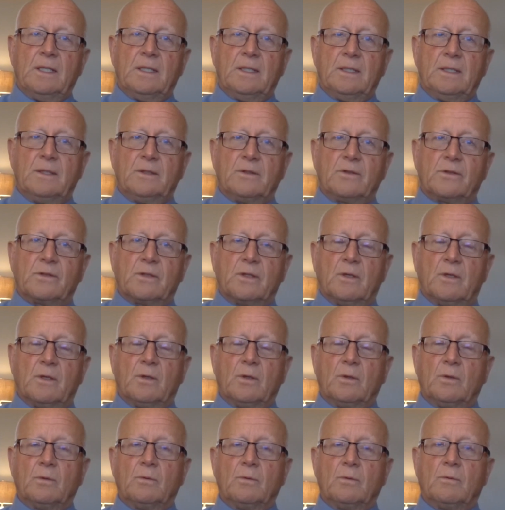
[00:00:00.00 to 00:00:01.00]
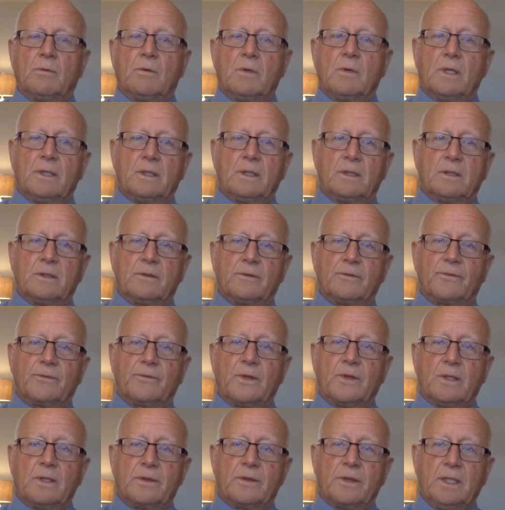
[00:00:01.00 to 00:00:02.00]
and so one of
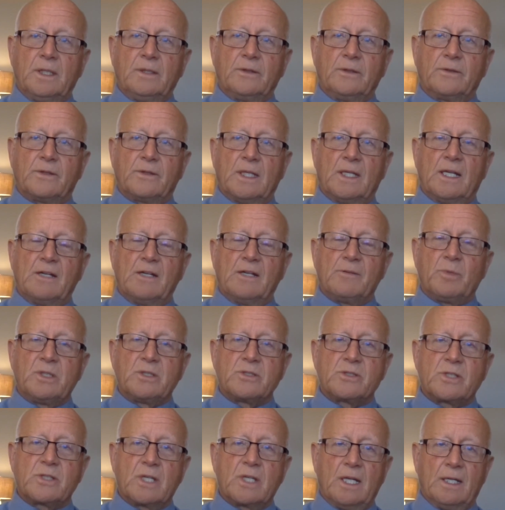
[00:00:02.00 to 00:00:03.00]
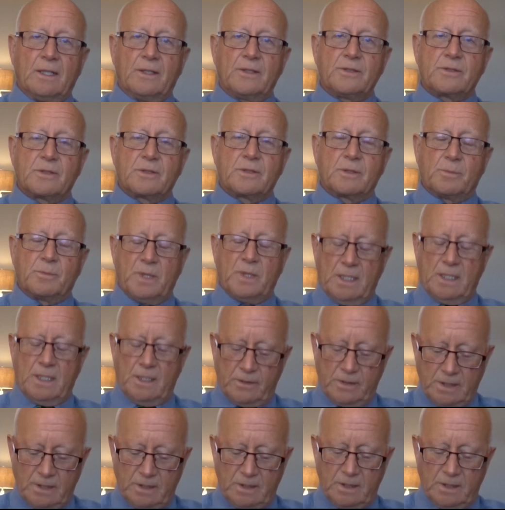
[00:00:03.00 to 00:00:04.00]
the things that I've been challenged
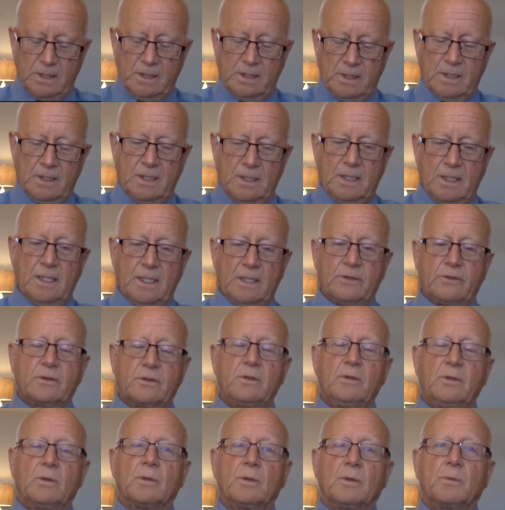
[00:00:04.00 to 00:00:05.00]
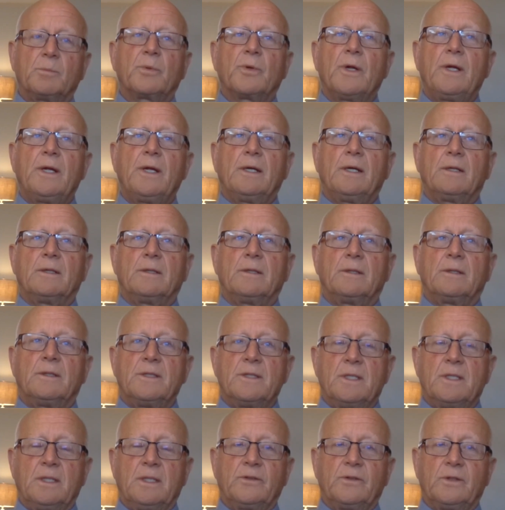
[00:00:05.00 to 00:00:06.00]
about, and, and I ask your prayer on
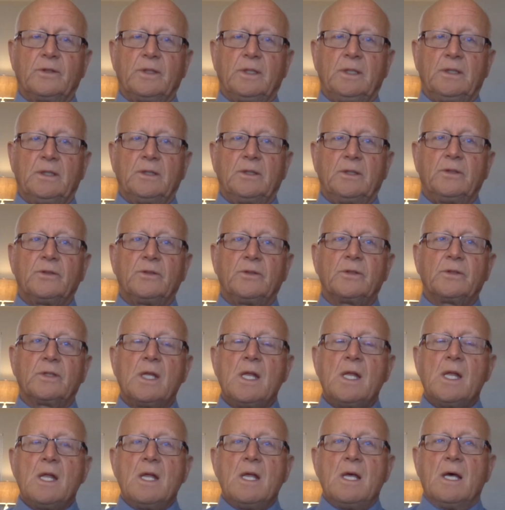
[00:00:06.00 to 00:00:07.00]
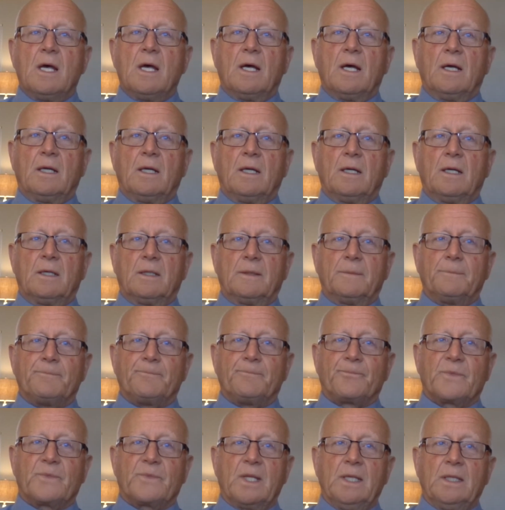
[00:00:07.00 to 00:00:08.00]
this, is
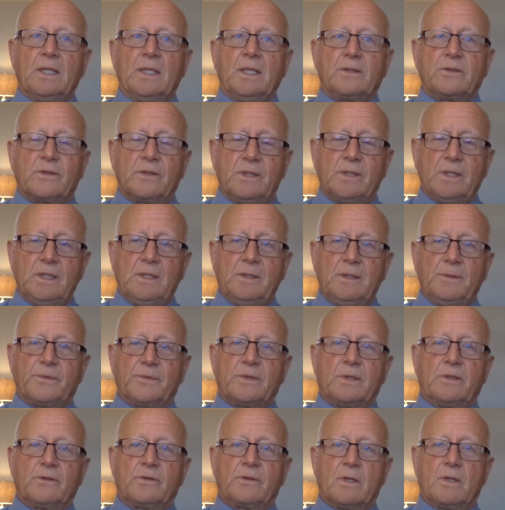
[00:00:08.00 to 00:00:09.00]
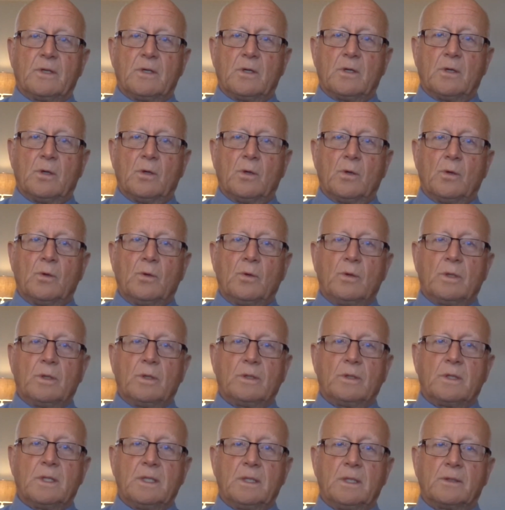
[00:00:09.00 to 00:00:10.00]
um, it seems as though
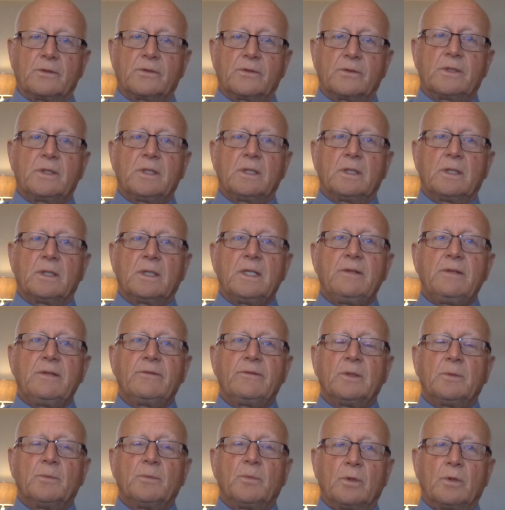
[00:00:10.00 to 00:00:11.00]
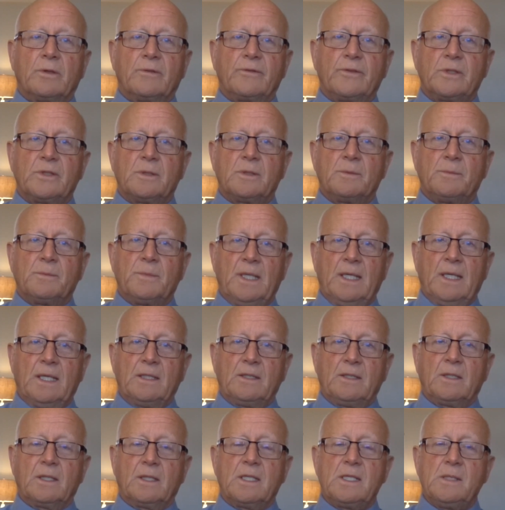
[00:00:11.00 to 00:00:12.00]
there's still even more of a
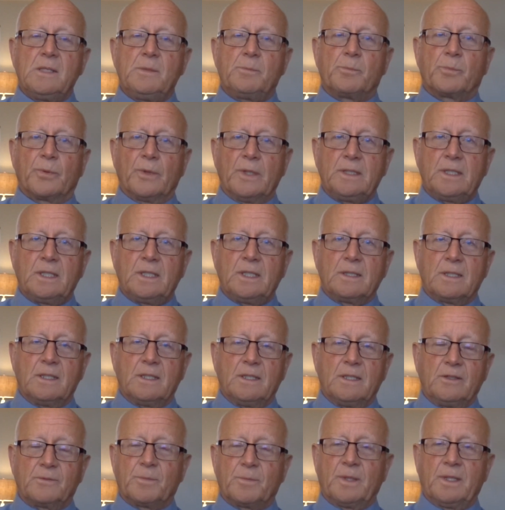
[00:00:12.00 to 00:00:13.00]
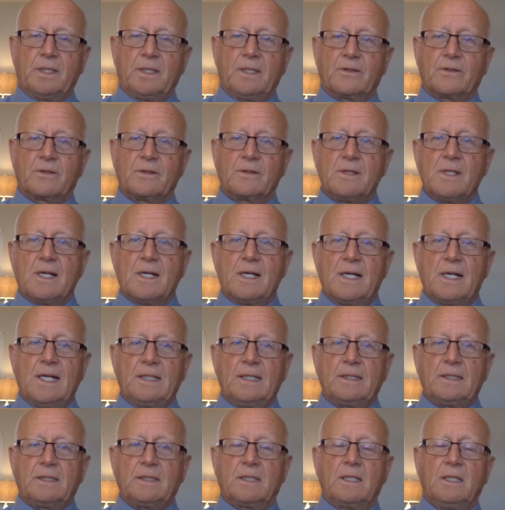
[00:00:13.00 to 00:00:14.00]
demand to keep printing these, but it's
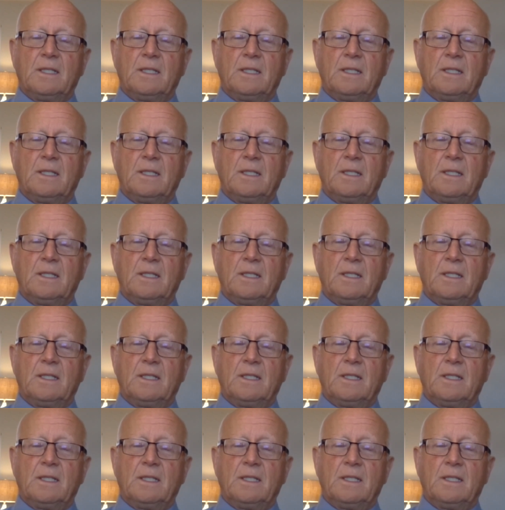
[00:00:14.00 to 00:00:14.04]
not,